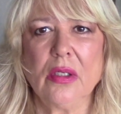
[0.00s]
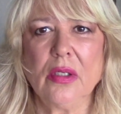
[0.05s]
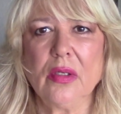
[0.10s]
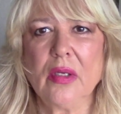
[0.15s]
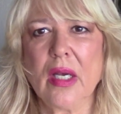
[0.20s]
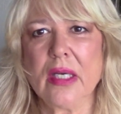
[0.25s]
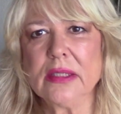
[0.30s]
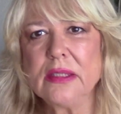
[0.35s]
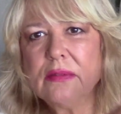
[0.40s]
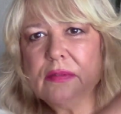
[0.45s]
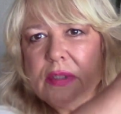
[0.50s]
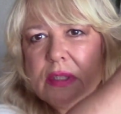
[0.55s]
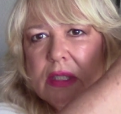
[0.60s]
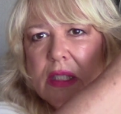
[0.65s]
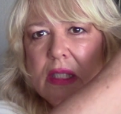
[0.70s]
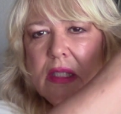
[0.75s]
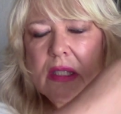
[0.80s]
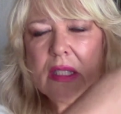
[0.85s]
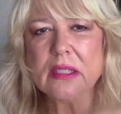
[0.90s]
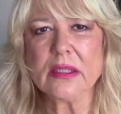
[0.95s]
You guys have
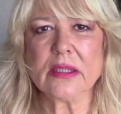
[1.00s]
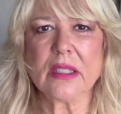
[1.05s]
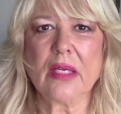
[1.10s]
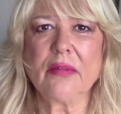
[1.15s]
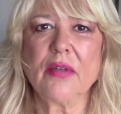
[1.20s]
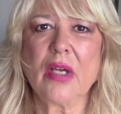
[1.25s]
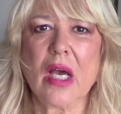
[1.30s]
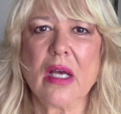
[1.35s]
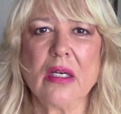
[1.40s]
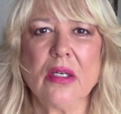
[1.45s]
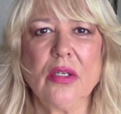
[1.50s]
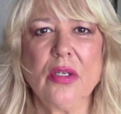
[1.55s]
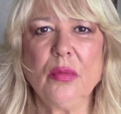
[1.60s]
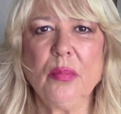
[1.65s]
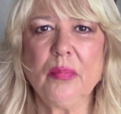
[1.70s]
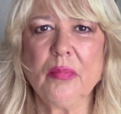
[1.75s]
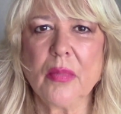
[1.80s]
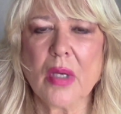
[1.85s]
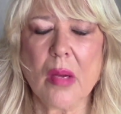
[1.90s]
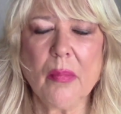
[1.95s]
seen this. I've got a
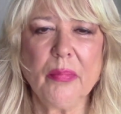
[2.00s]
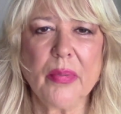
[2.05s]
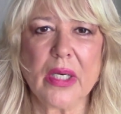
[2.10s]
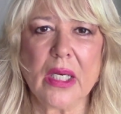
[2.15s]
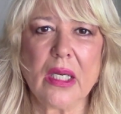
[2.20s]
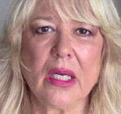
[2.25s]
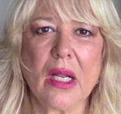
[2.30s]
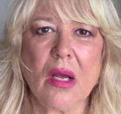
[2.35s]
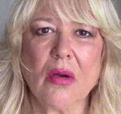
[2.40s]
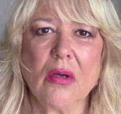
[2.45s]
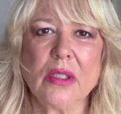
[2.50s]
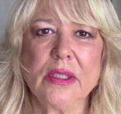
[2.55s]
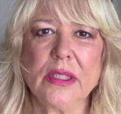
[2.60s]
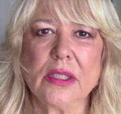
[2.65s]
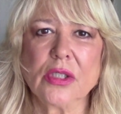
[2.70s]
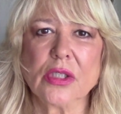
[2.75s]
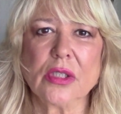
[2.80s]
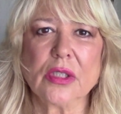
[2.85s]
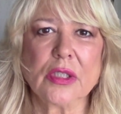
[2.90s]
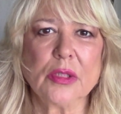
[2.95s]
new company now,
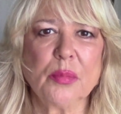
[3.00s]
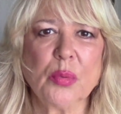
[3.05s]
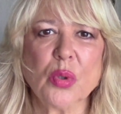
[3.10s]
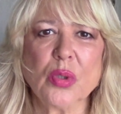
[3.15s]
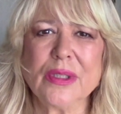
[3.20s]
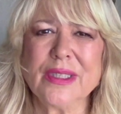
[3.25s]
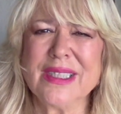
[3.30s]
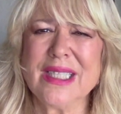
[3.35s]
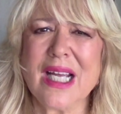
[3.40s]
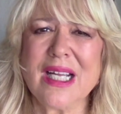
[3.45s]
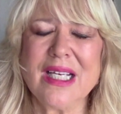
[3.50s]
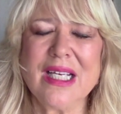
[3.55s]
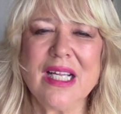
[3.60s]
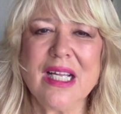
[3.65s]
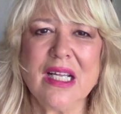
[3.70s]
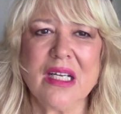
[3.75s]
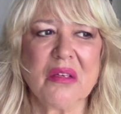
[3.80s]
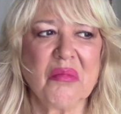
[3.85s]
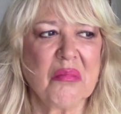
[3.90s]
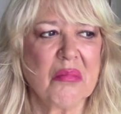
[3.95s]

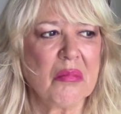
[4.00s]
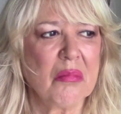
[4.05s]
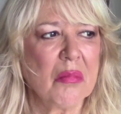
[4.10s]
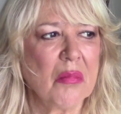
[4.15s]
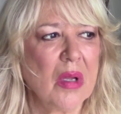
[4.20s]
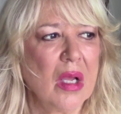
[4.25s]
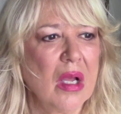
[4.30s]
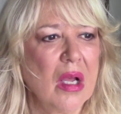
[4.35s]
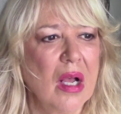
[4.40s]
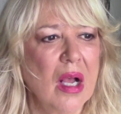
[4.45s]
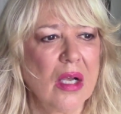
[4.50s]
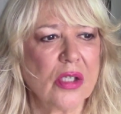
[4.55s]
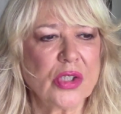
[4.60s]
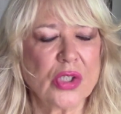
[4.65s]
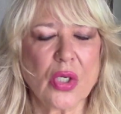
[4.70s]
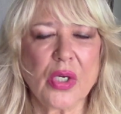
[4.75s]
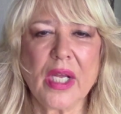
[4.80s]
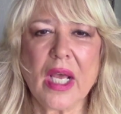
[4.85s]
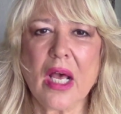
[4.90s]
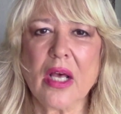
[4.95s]
digitalexplorers.net. I'll
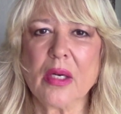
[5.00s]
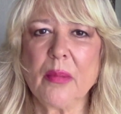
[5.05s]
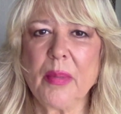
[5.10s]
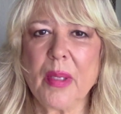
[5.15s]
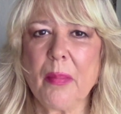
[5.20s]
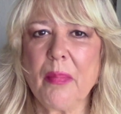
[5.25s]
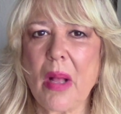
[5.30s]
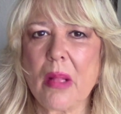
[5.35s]
show you how to be a